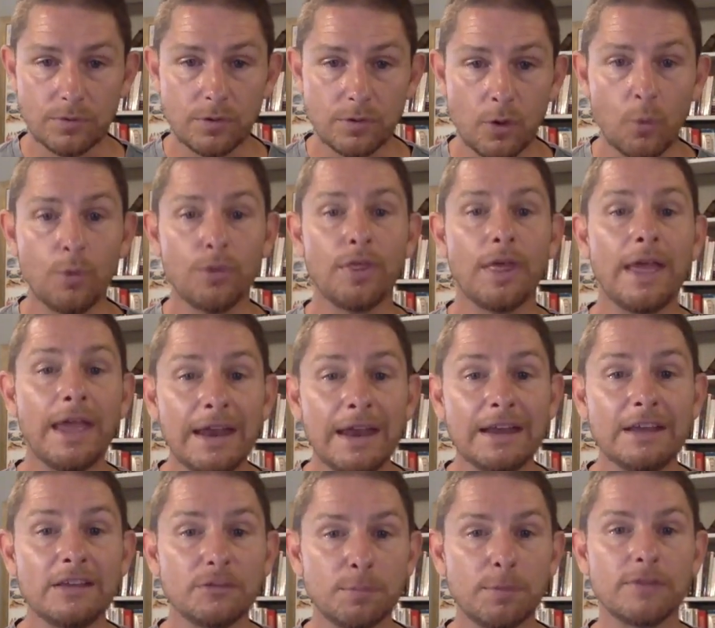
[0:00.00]
with
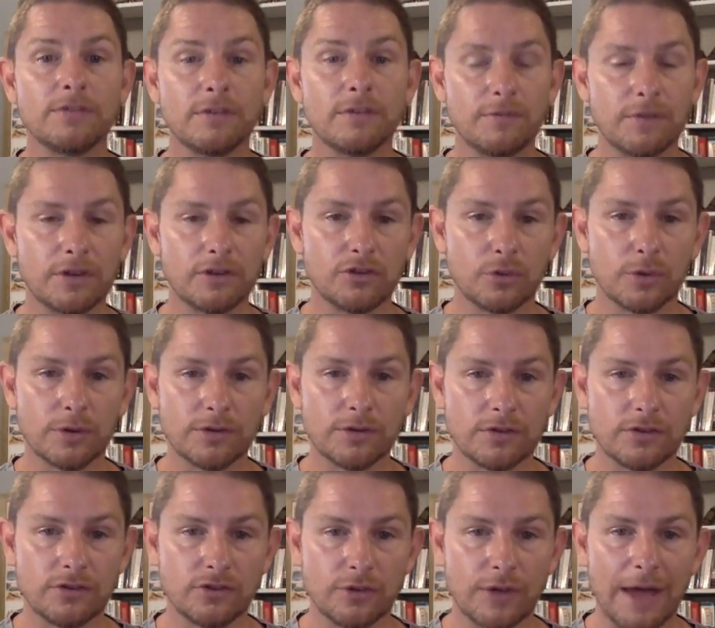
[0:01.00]
any specific choice
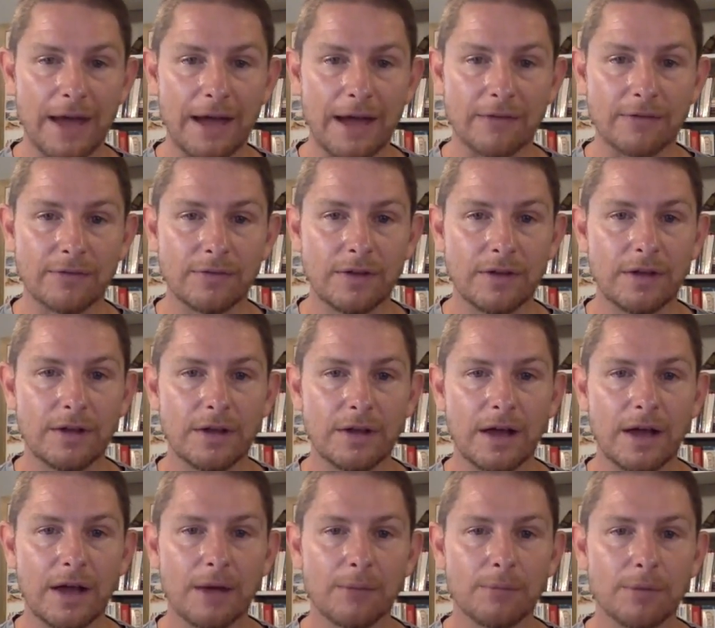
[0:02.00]
that you have
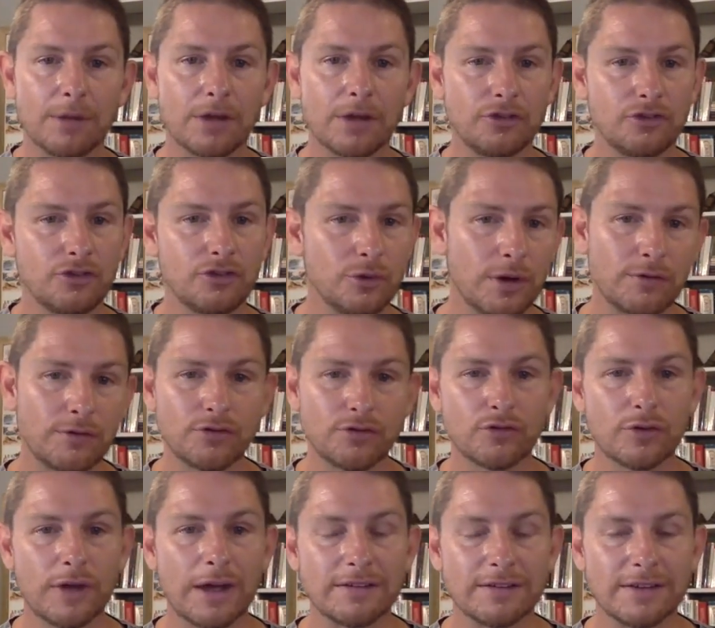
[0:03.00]
um, because you have
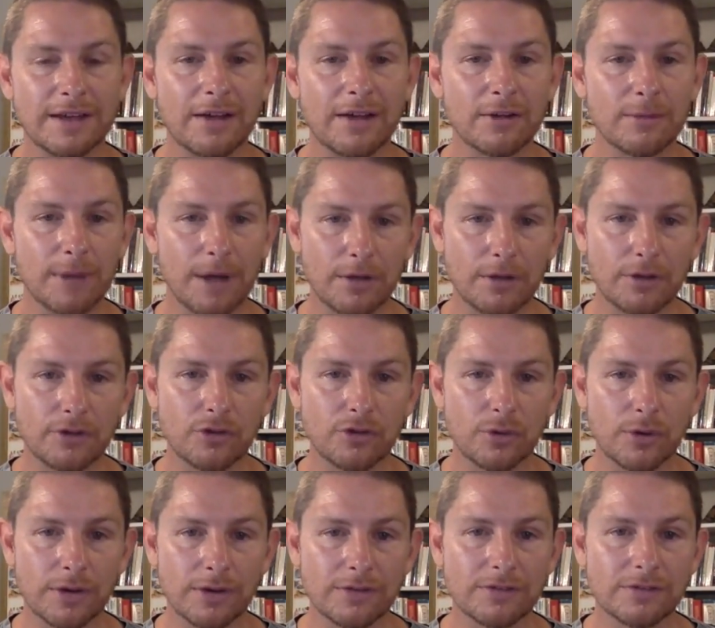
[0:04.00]
stressed out about the
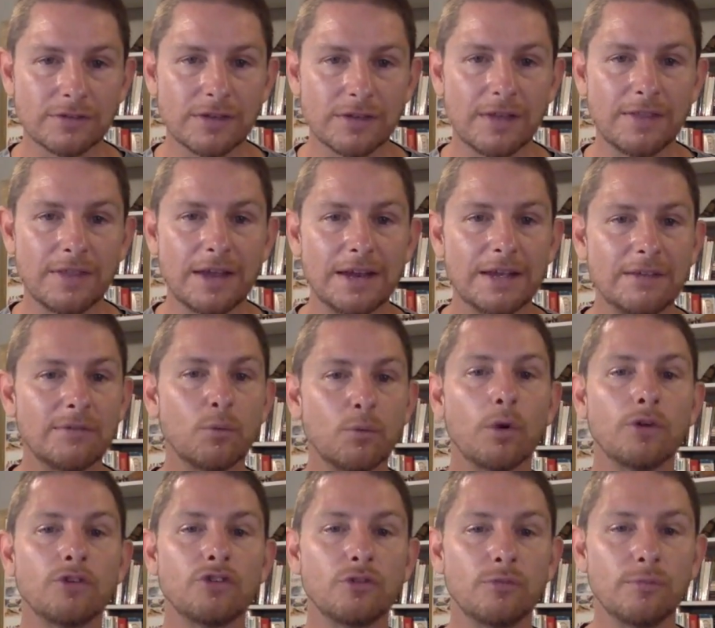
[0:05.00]
choice. And then even
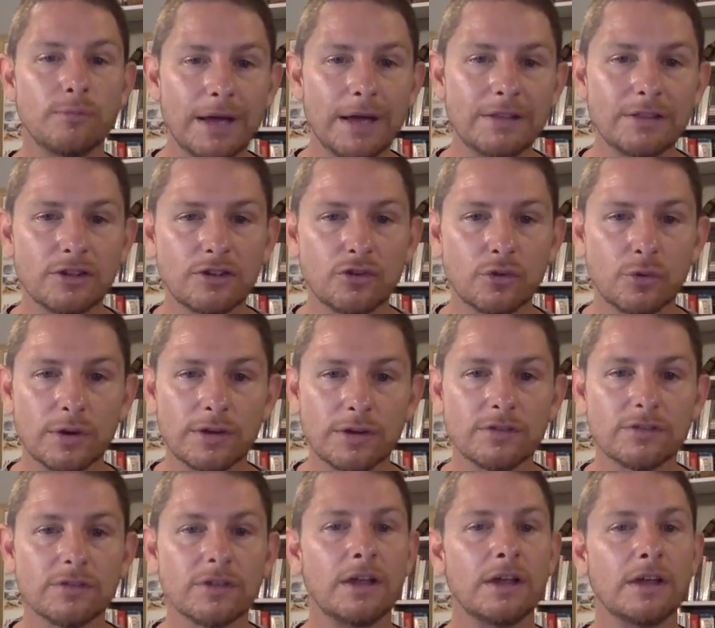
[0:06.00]
once you make the
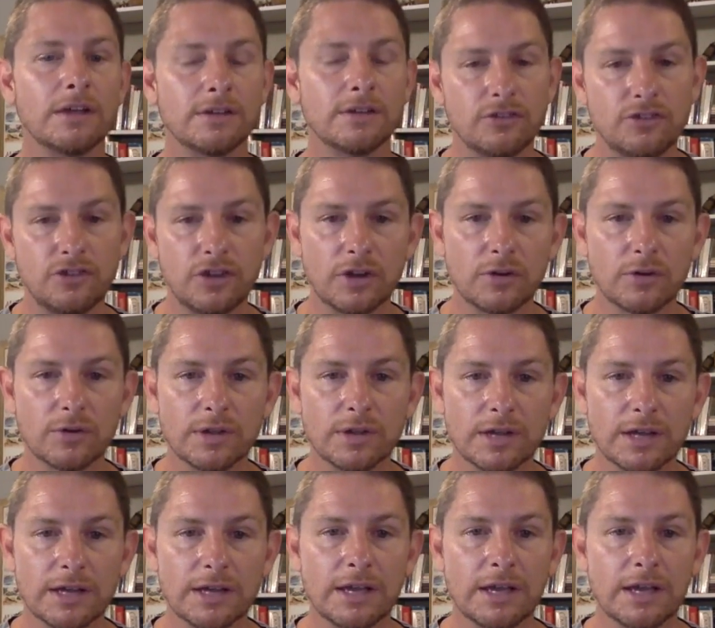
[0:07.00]
choice,
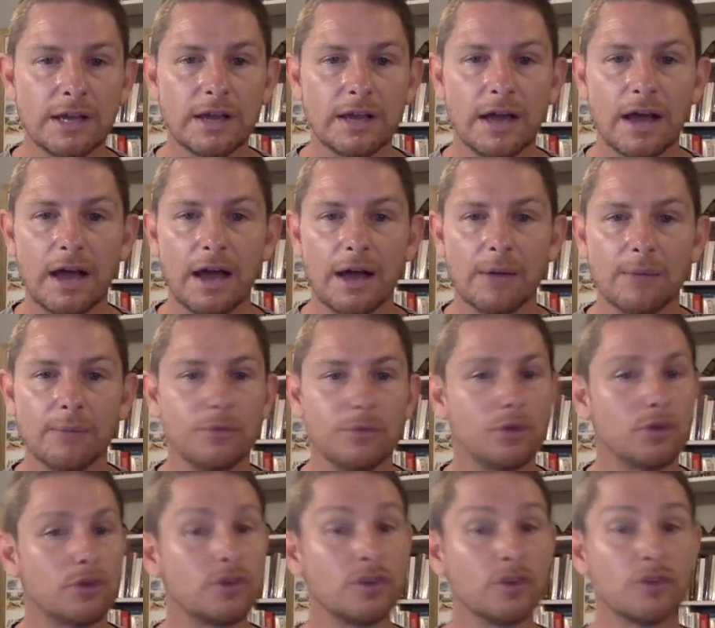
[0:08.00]
generally, um, you're
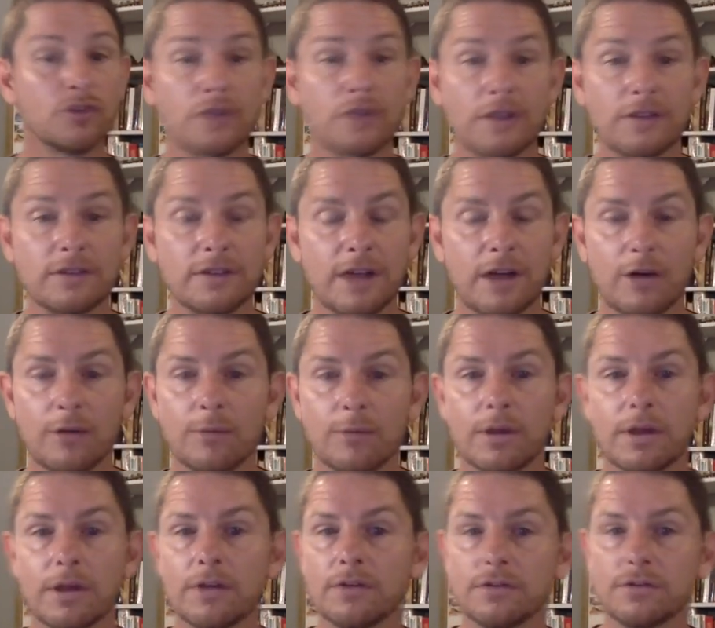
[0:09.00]
still stressed out
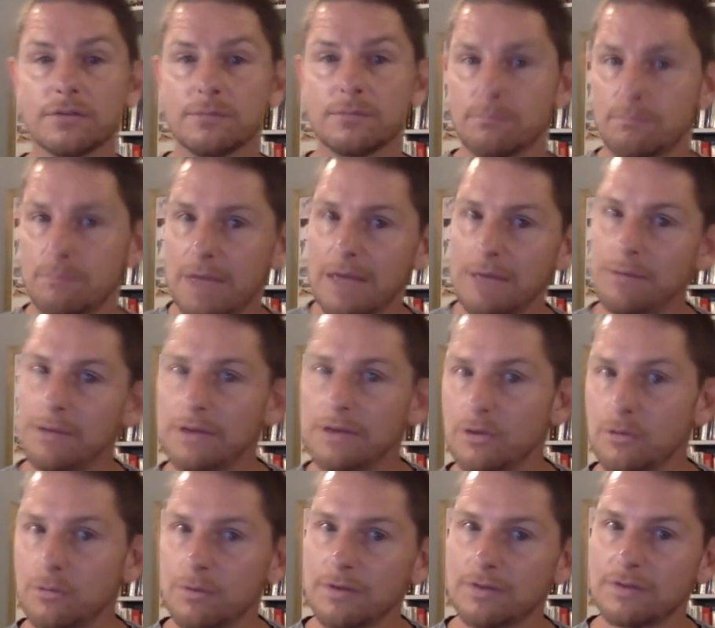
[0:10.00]
because maybe
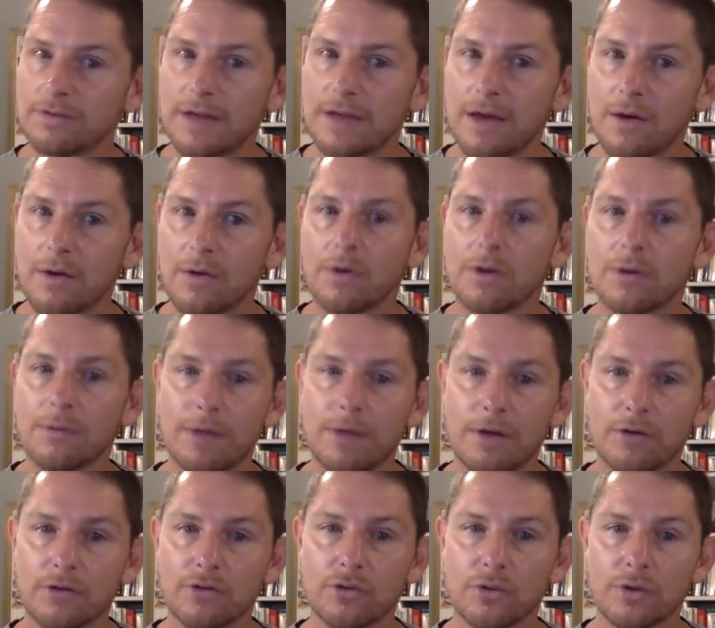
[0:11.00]
you missed out on a
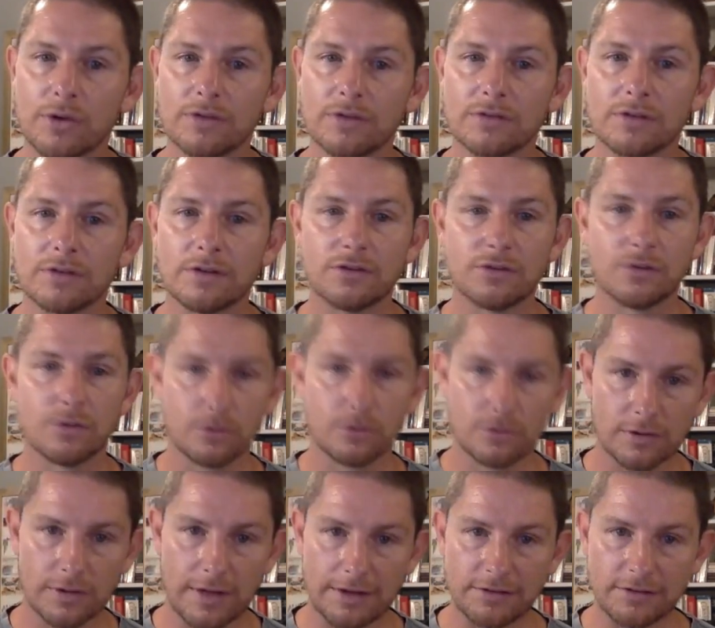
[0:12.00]
better choice. And so there's
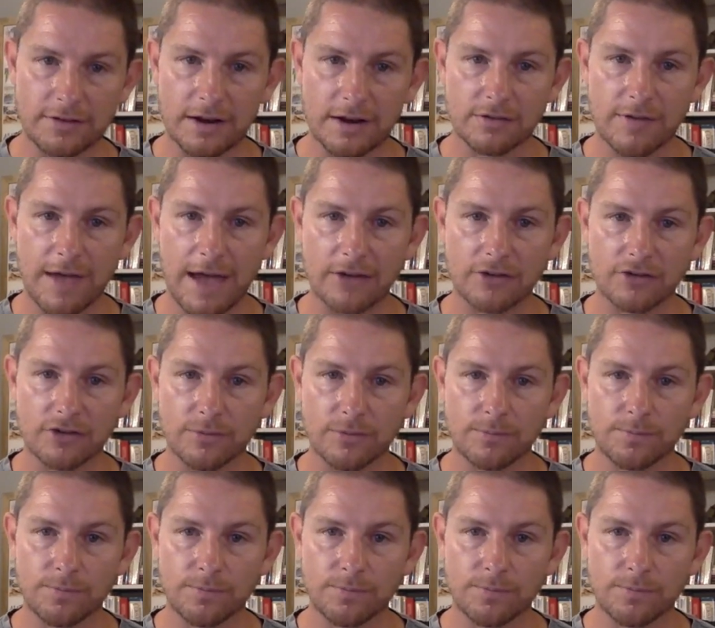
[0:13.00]
less satisfaction.